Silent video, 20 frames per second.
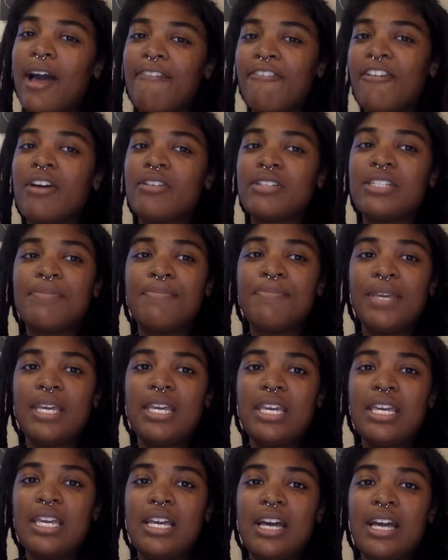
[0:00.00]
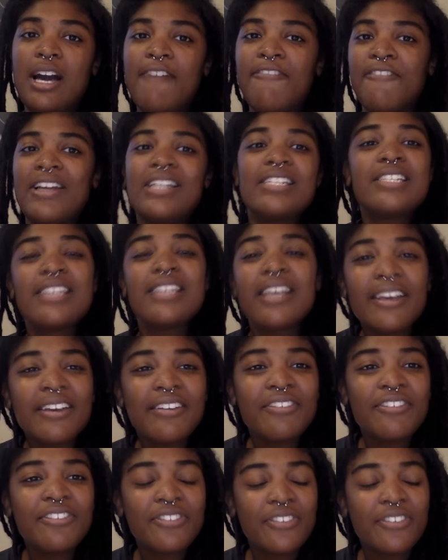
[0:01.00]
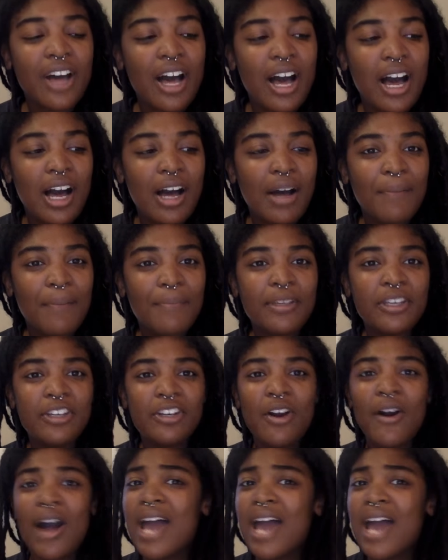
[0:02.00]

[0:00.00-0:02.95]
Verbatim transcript: I found to be offensive um, you know,